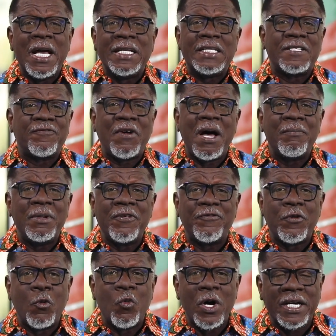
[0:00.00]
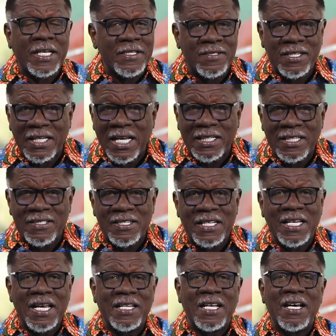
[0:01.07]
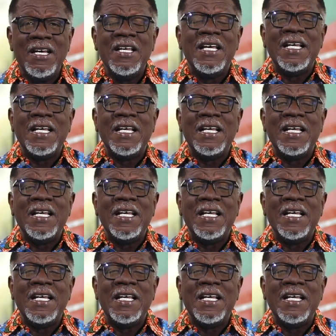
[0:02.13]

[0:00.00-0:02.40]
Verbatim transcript: and it's family for workers to gather together,